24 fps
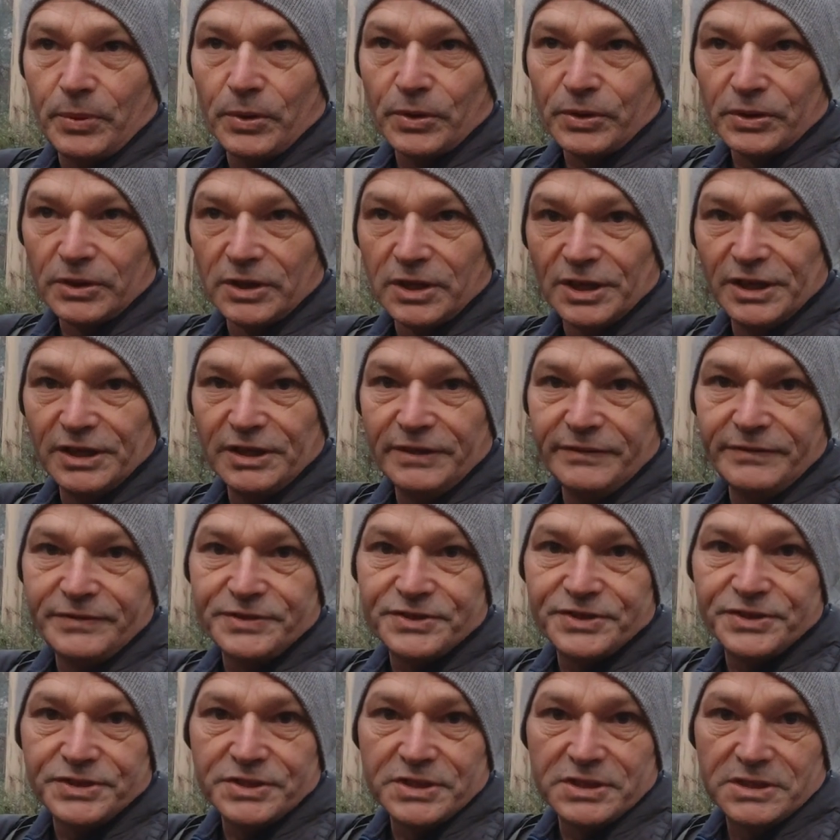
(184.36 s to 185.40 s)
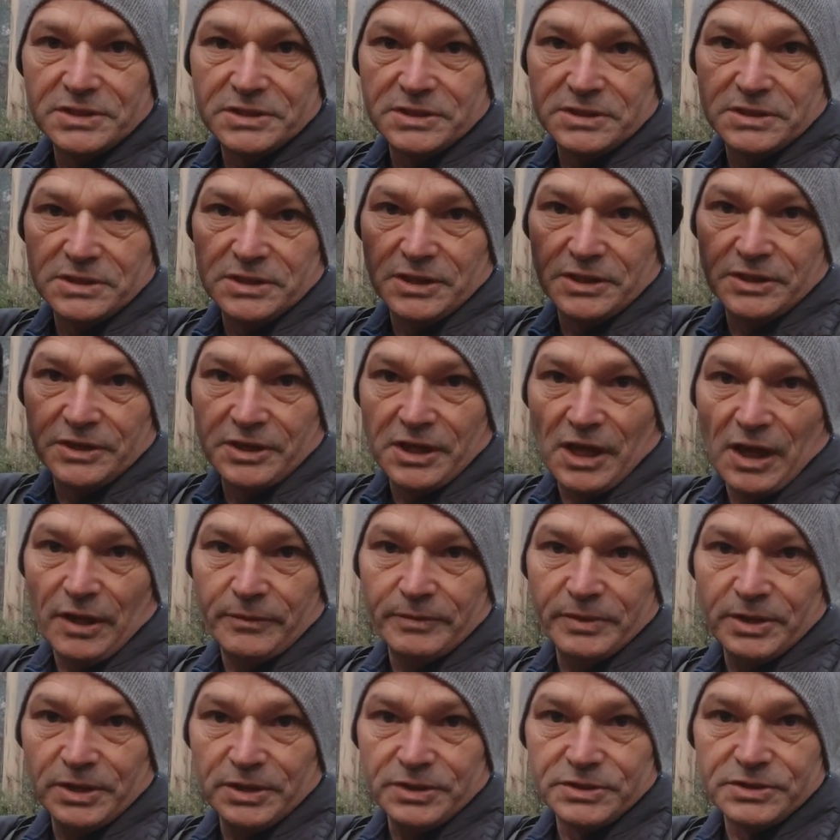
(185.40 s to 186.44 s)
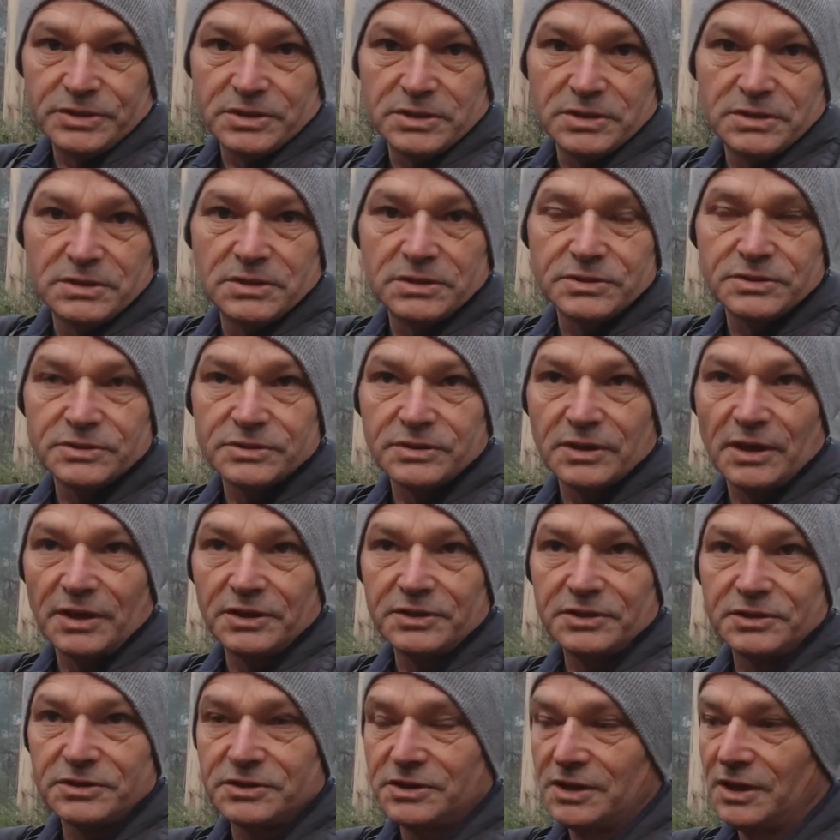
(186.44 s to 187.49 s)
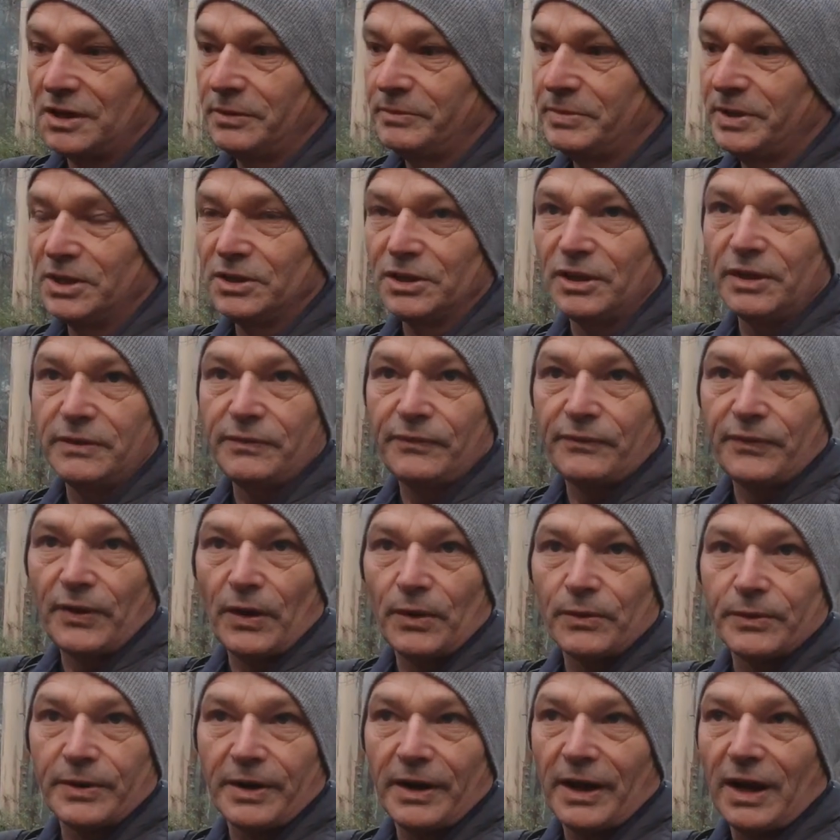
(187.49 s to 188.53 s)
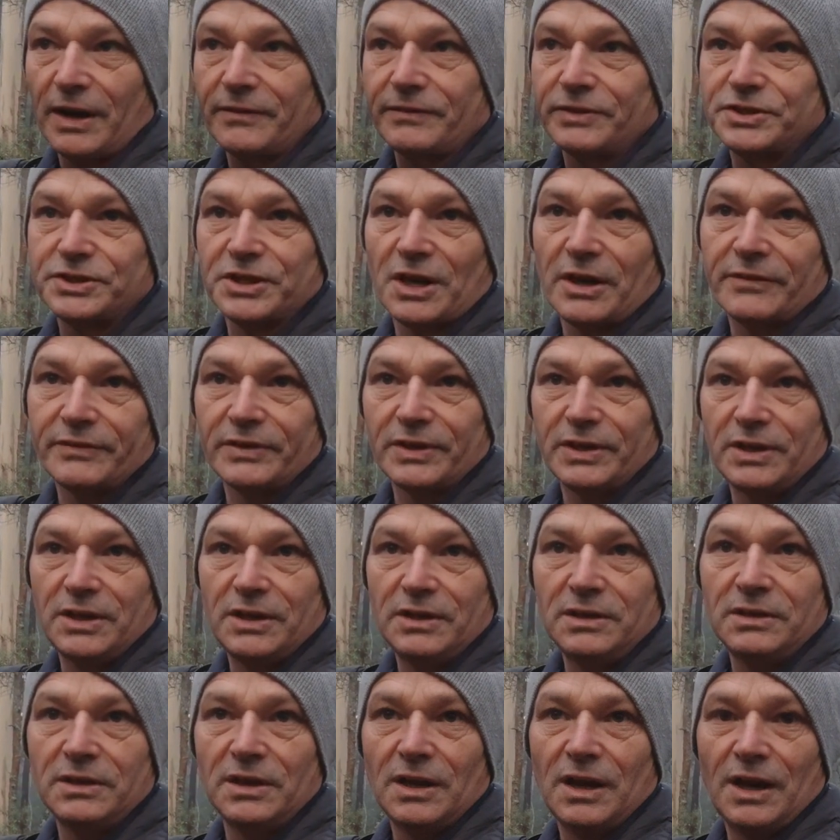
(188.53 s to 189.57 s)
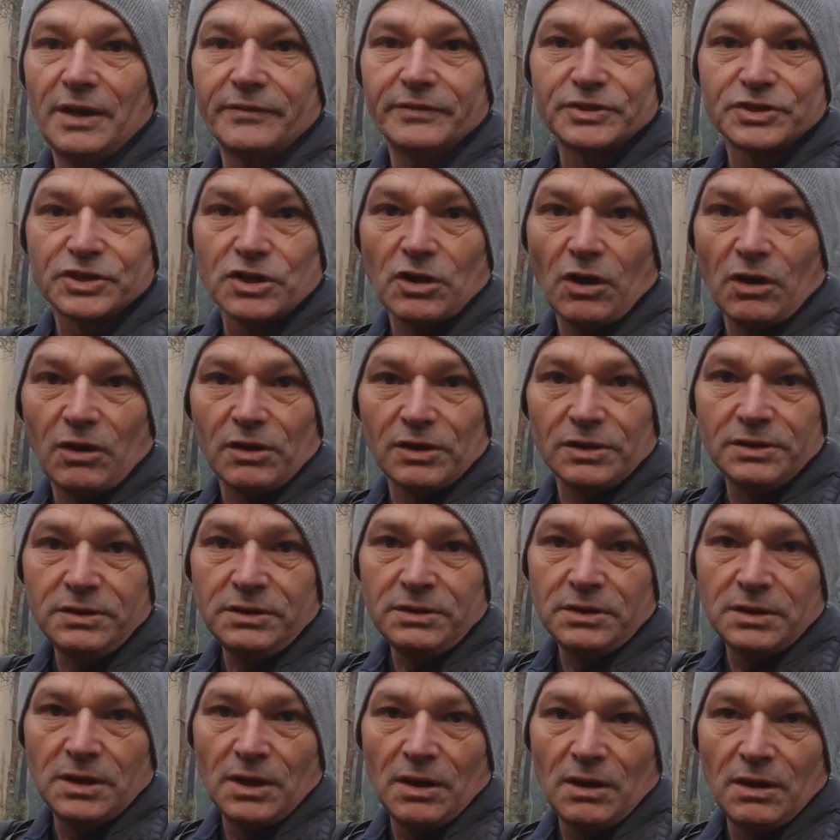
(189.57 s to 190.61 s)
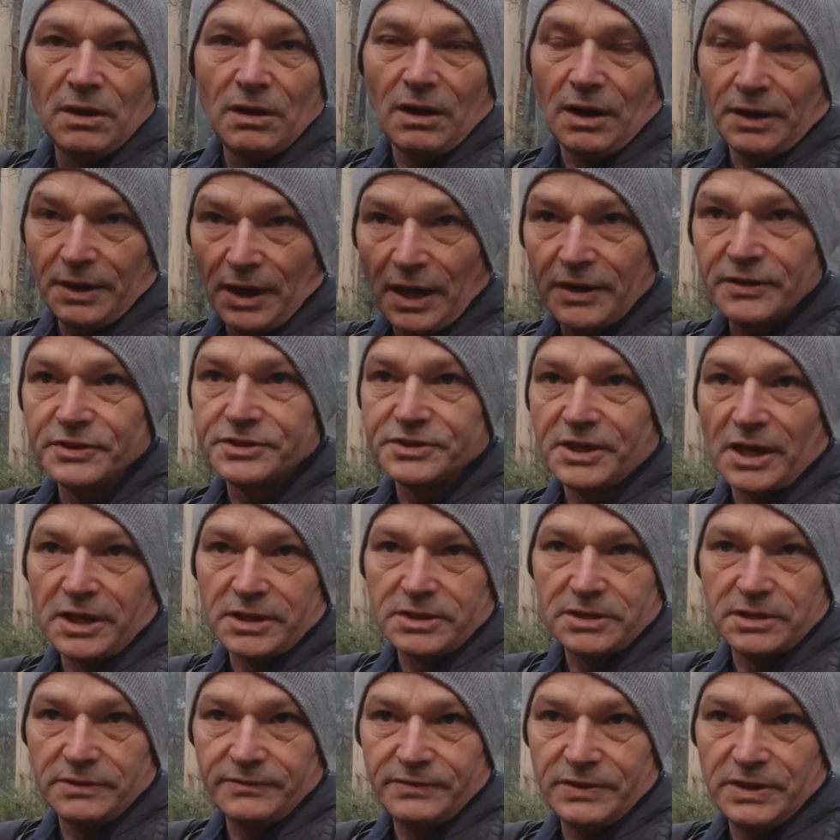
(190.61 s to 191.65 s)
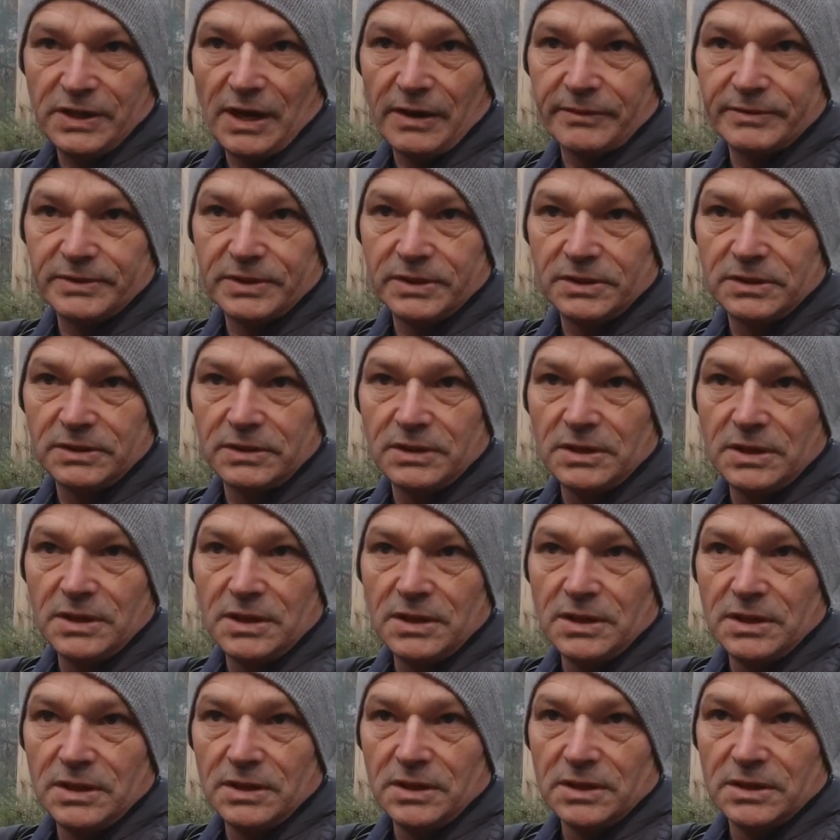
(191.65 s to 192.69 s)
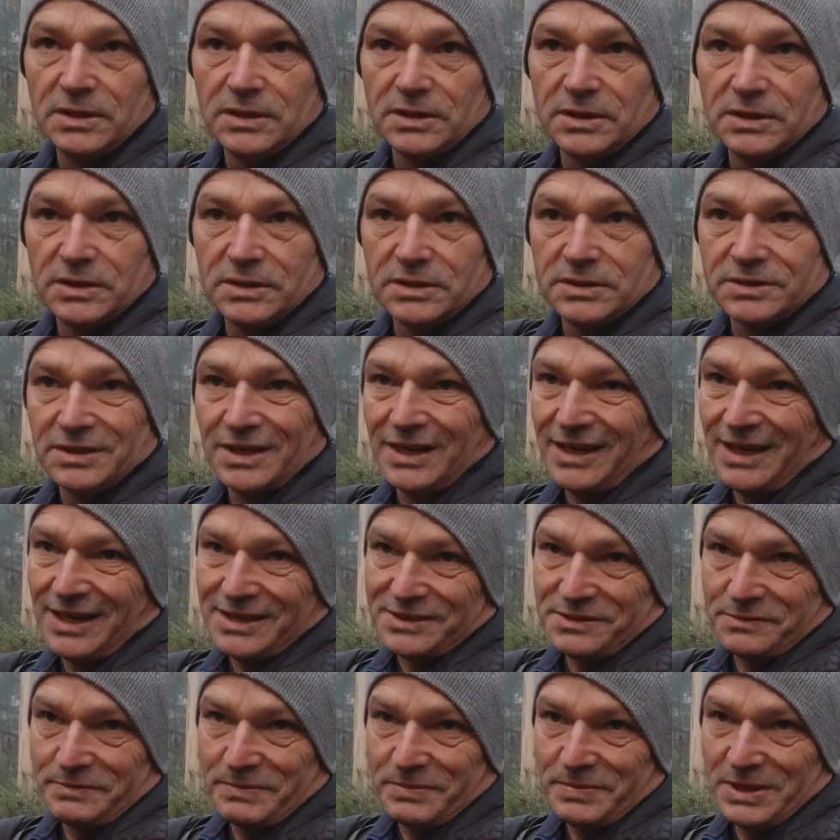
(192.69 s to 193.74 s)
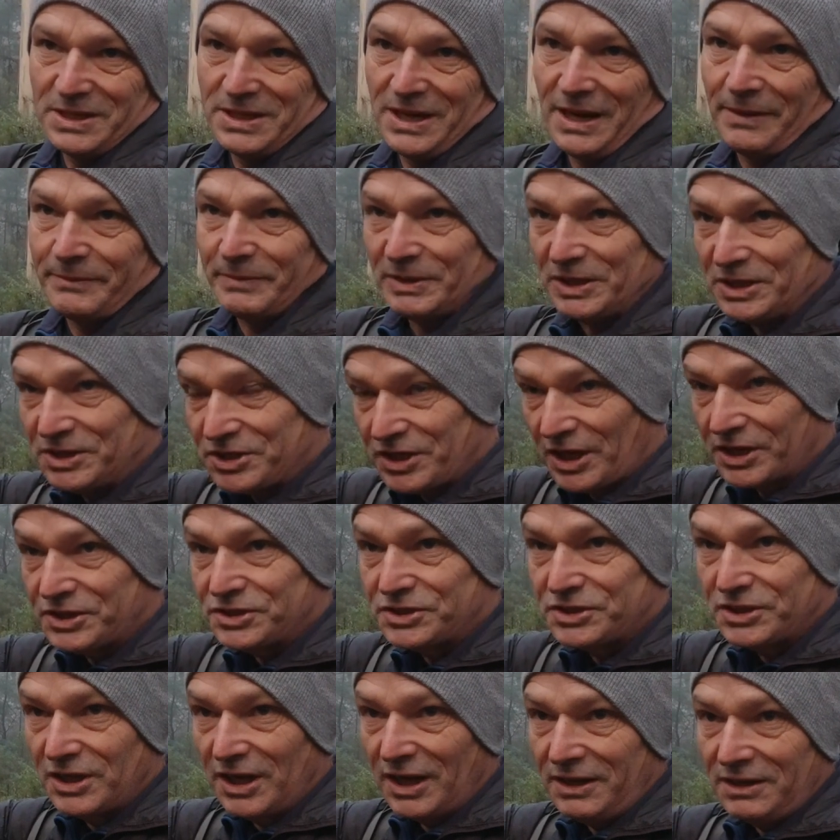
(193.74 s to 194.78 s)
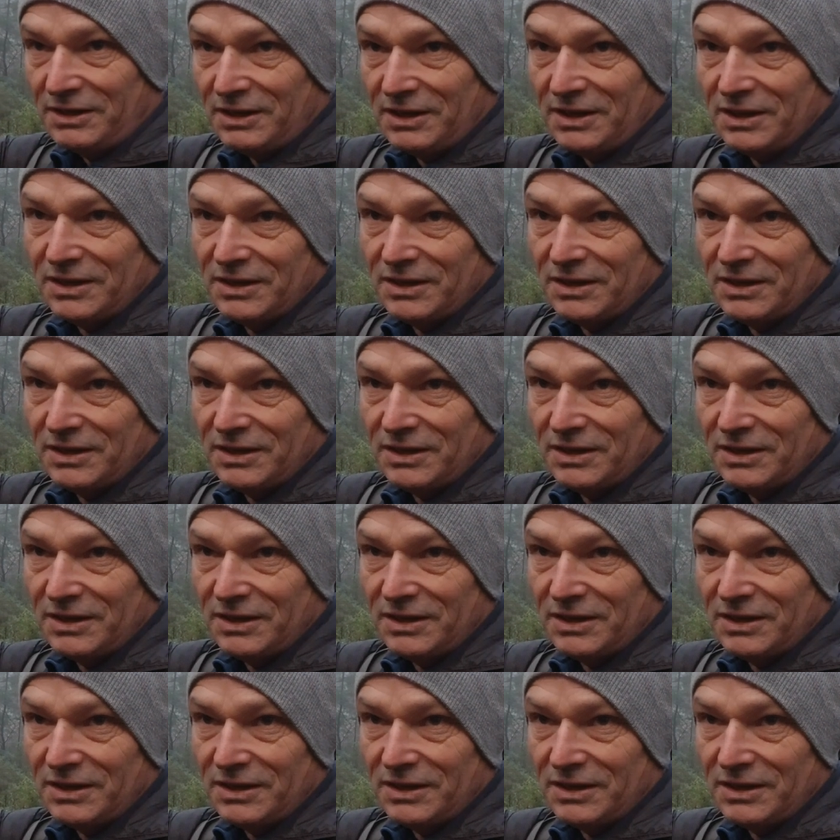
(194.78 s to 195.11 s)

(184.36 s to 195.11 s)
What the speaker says: put leaves in the openings. So just get a big leaf, fold it over, shove it in, and if it's gone, I know there's activity happening. That hasn't been happening just yet